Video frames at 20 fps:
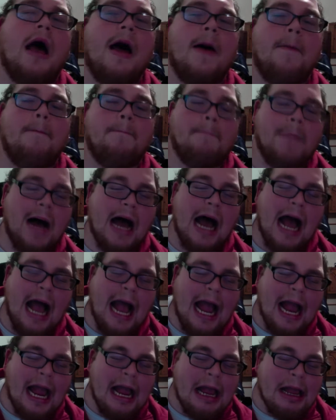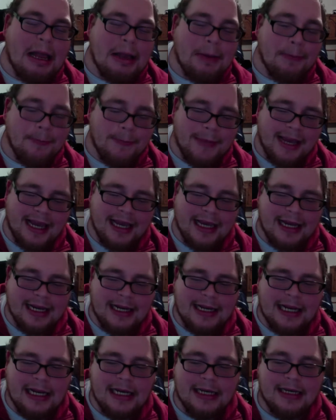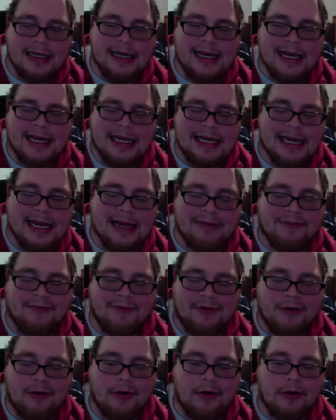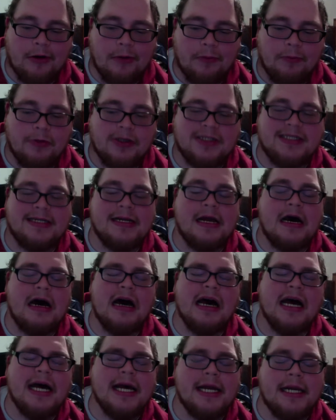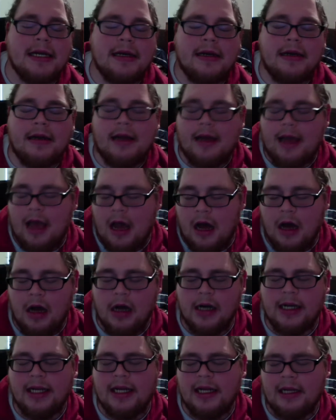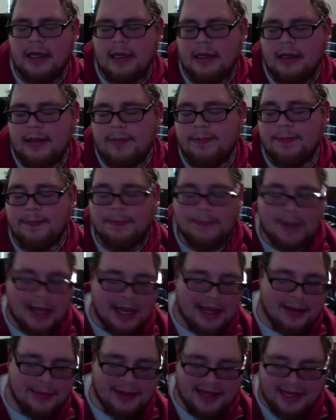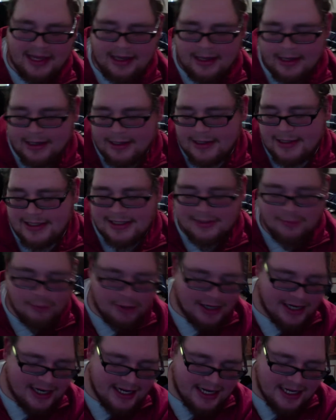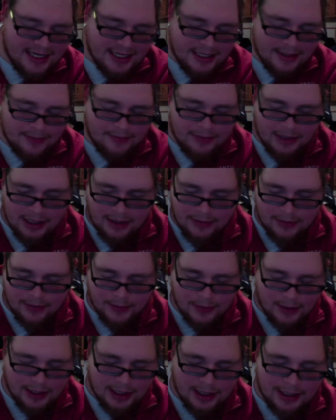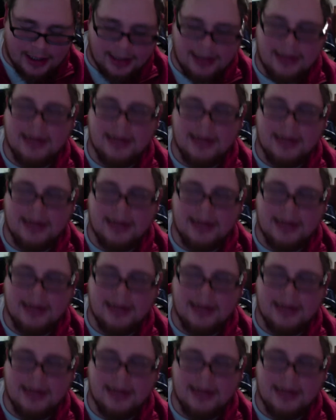my main nickname for her was not honey, baby, sweetie, blah, blah, blah.